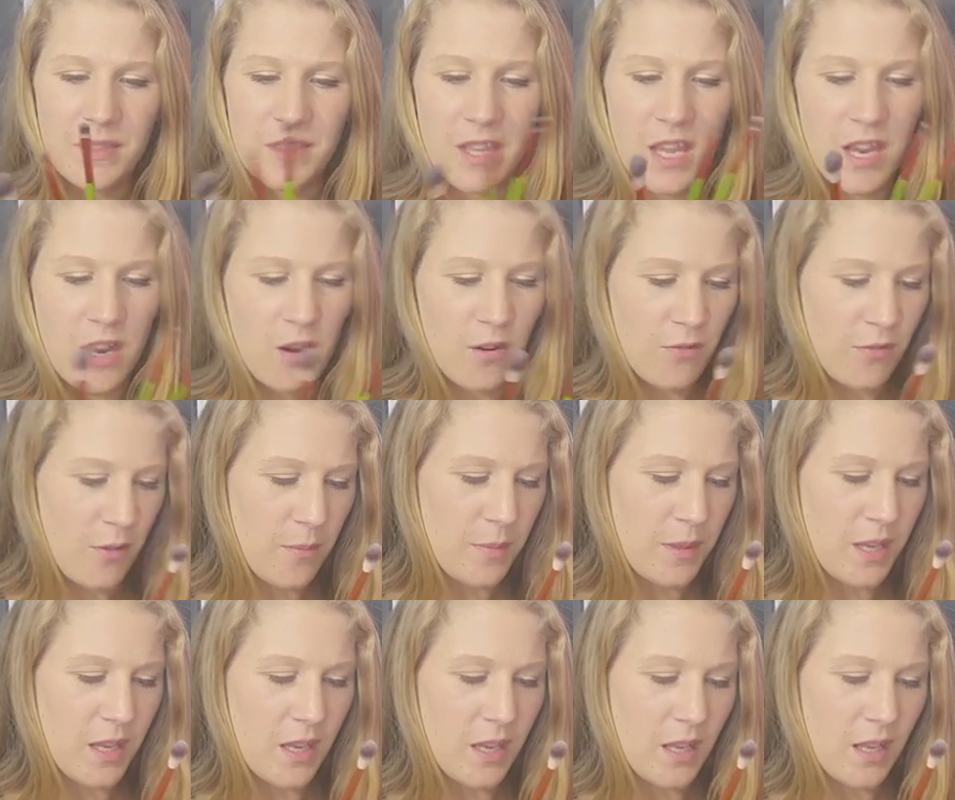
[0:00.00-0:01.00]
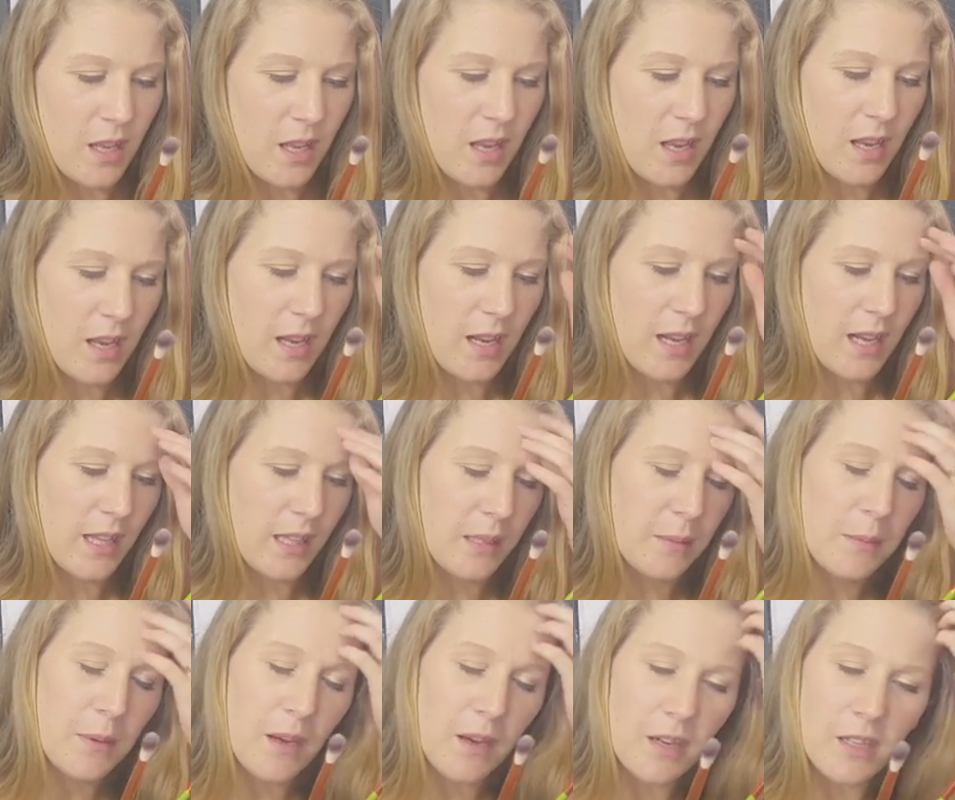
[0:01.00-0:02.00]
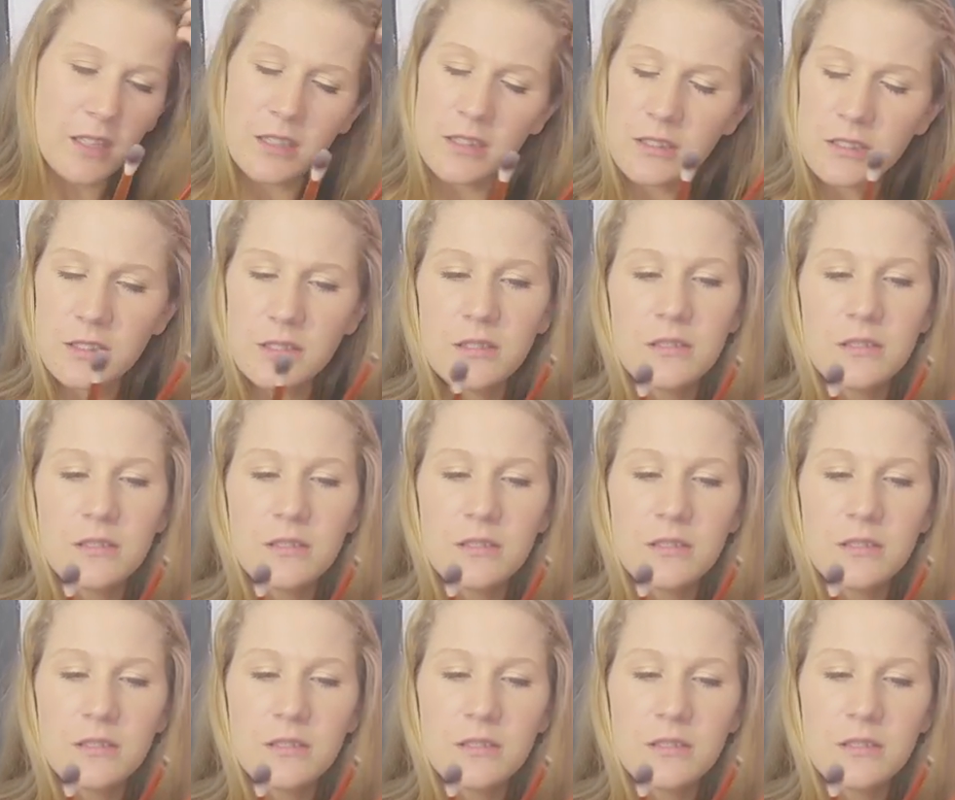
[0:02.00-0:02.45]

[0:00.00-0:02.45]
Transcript: They are from the Alamar,